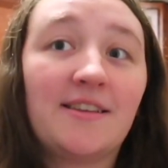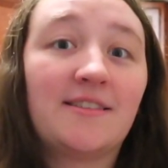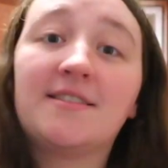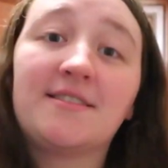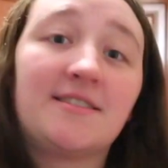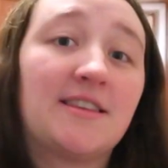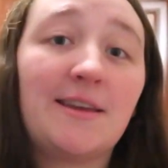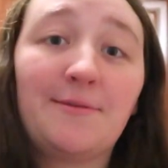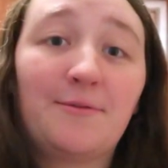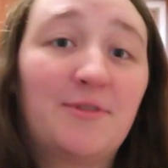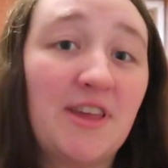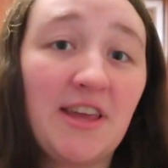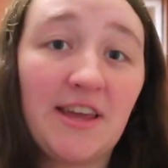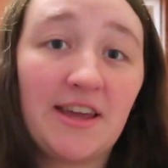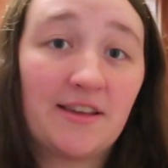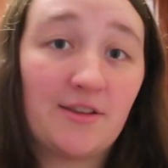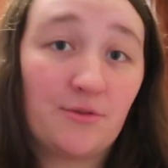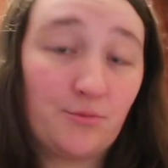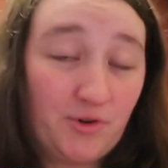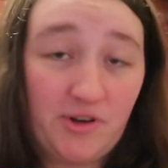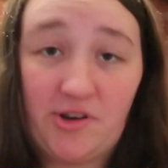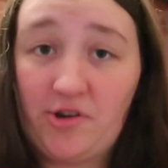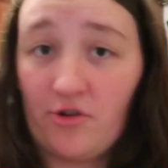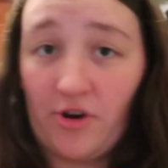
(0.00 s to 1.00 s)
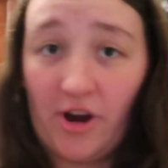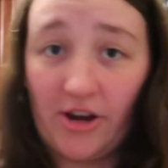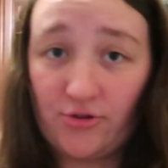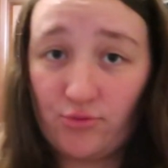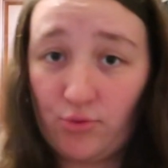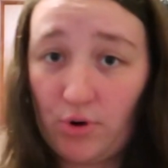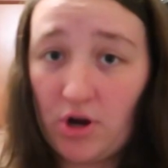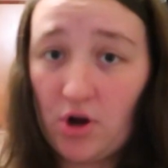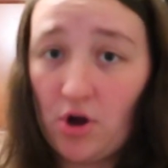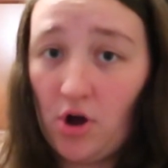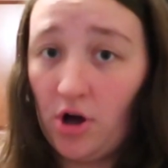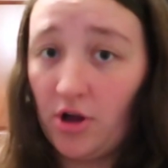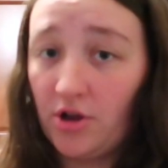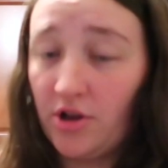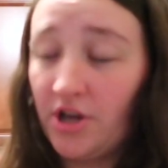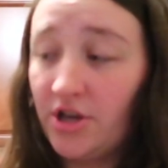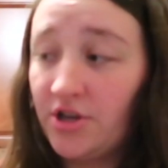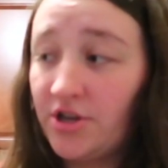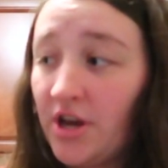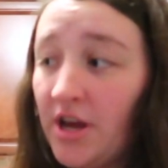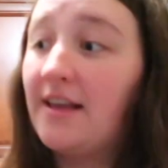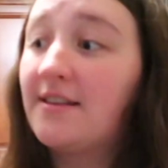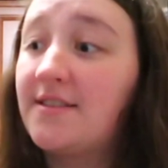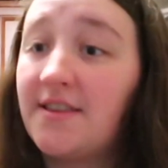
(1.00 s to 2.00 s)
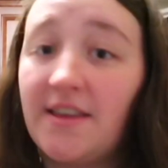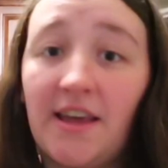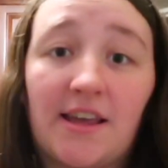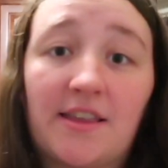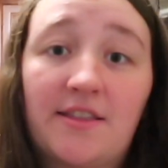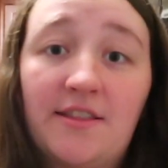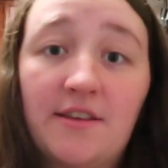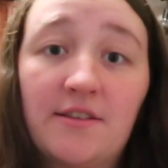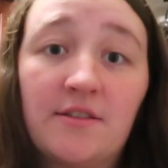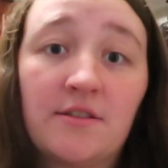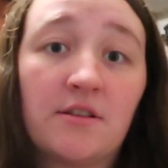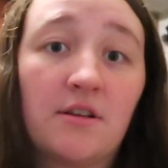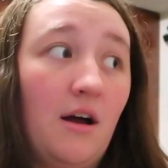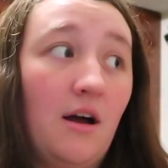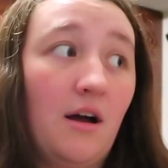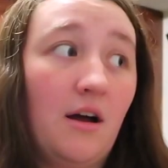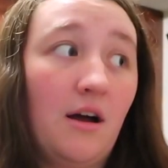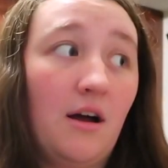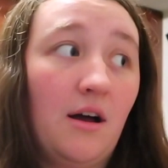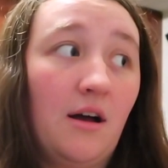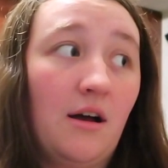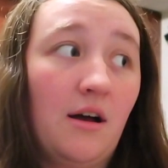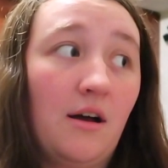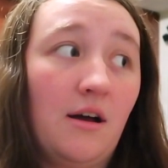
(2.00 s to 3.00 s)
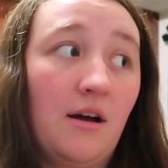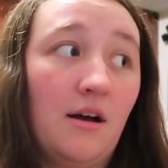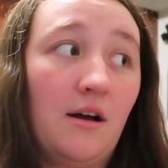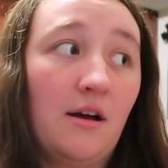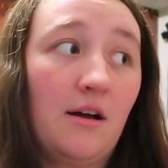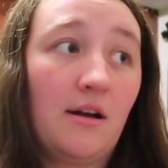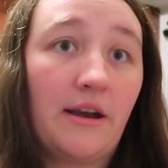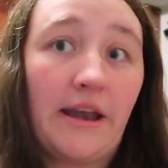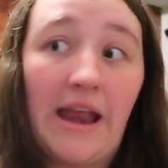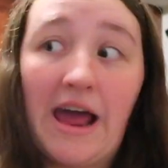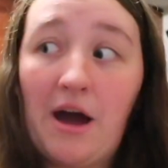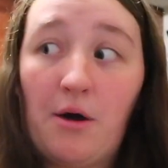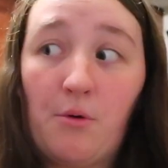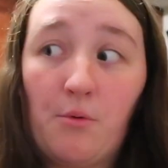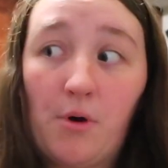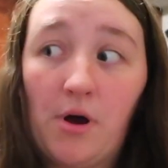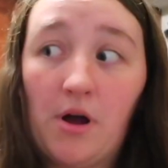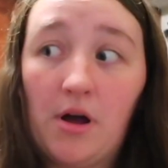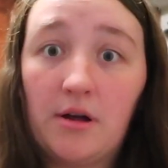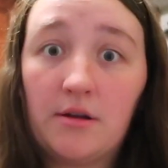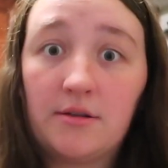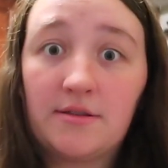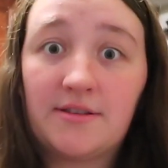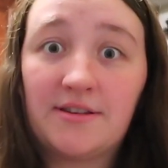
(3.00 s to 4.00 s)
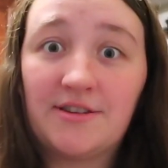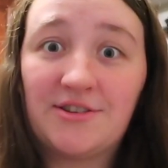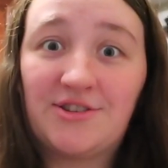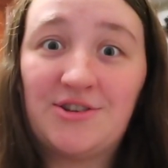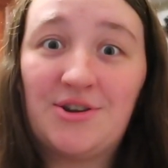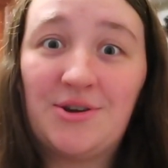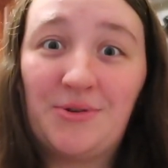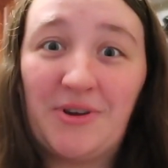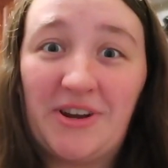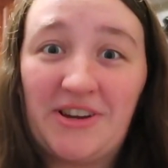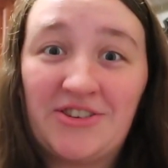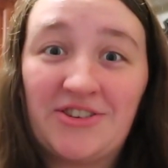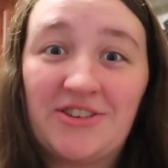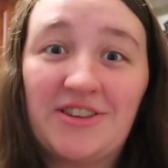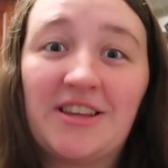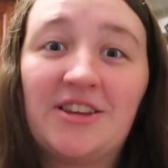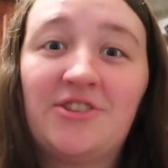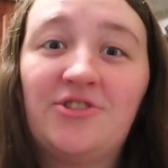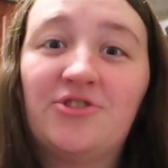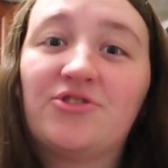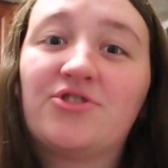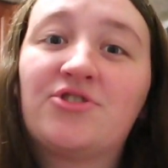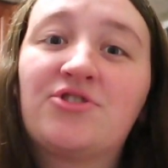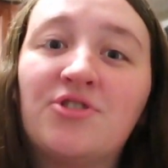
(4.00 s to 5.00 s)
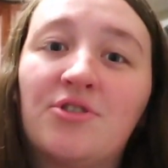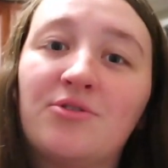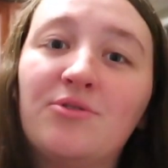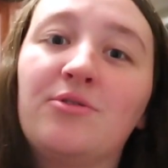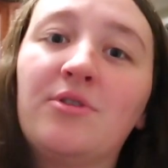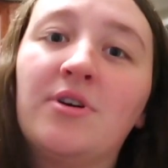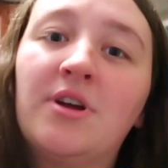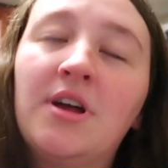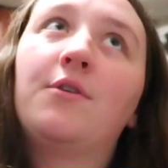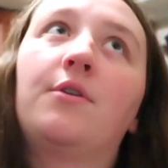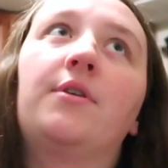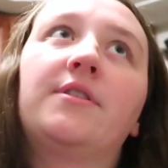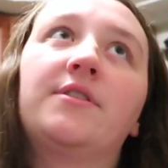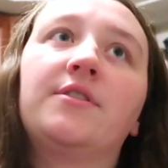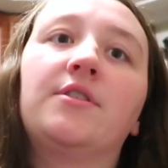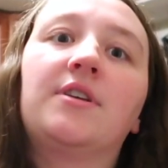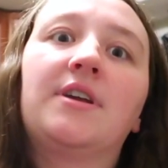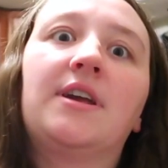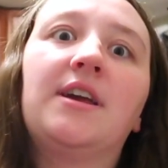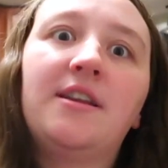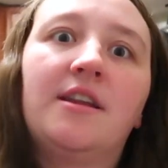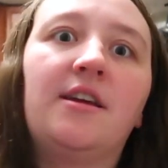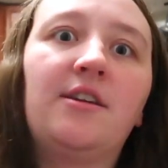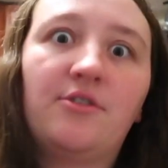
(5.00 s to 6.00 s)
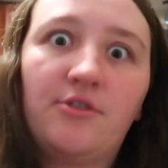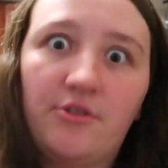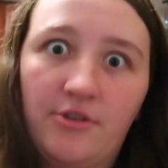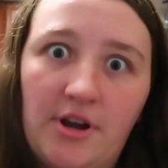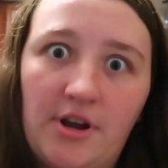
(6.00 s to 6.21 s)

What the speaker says: it's the same thing as when you graduate college. It's like this, now what situation. Like, you're so focused on getting to